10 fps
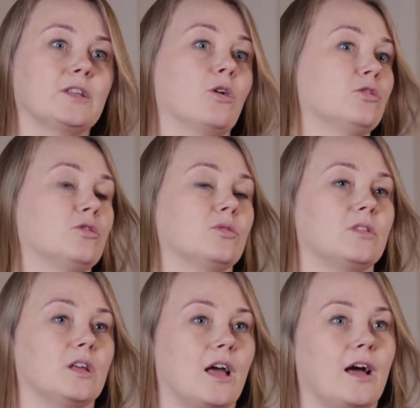but also
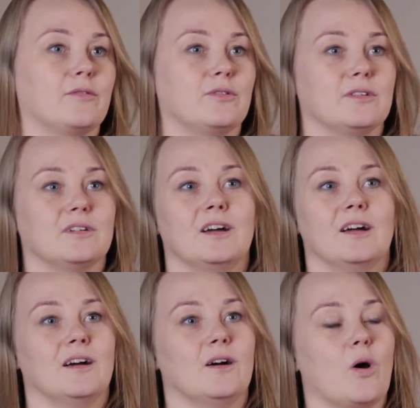they have
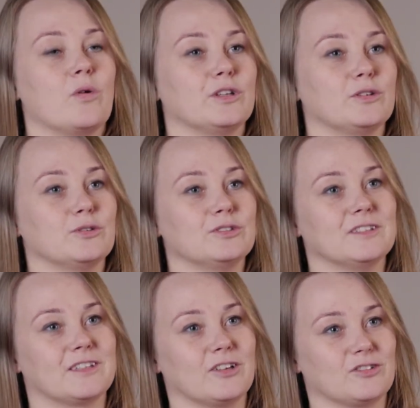only good
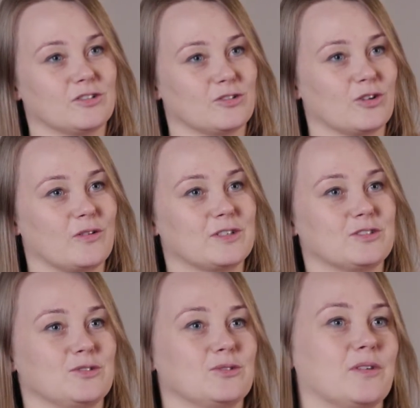intentions
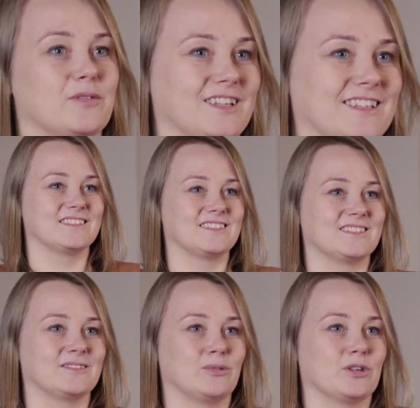towards you. I think
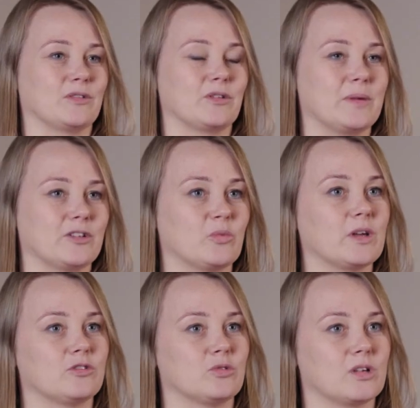it's one of the best
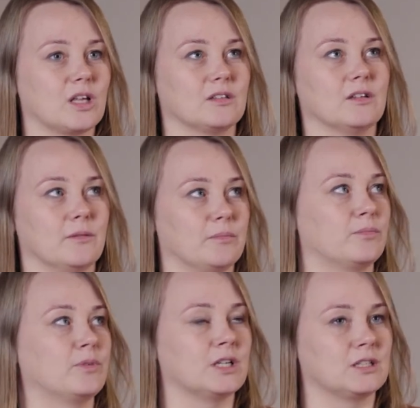ways to get a
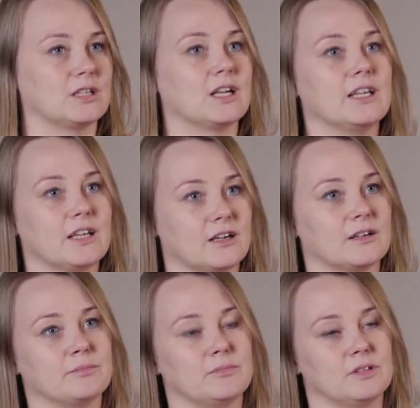pretty
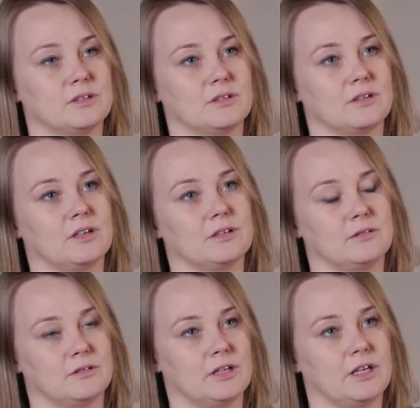
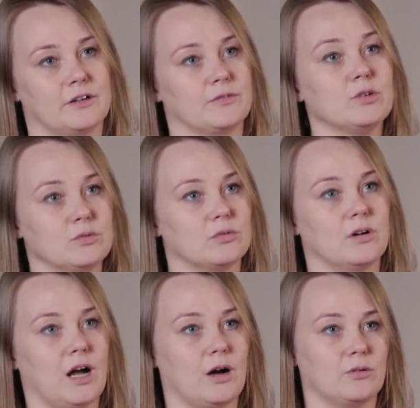clear
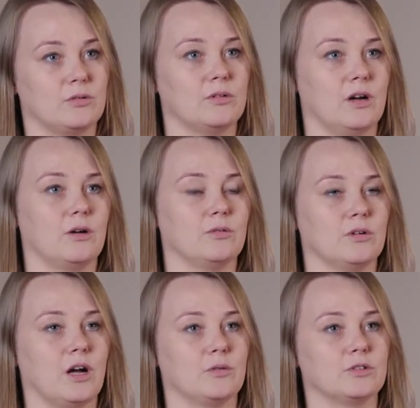view
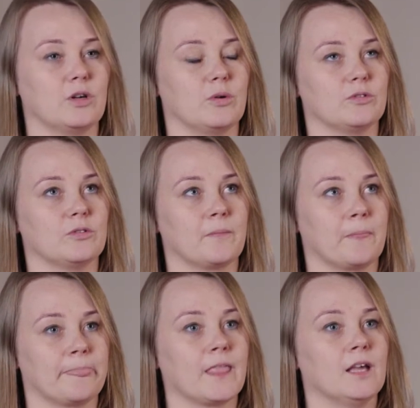how it goes.
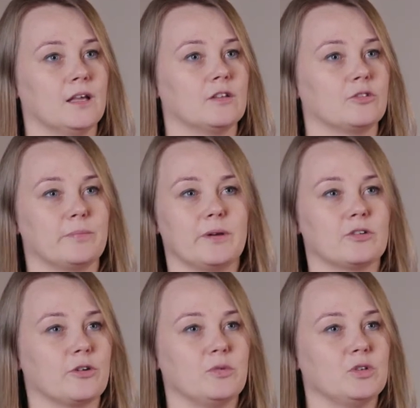So
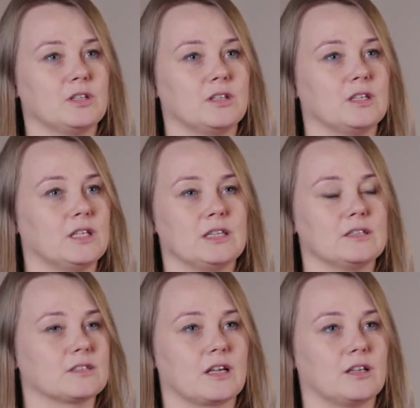peer community in
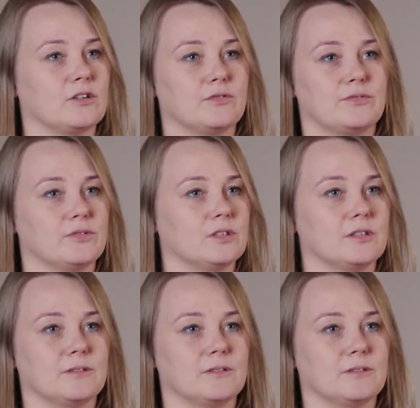this kind of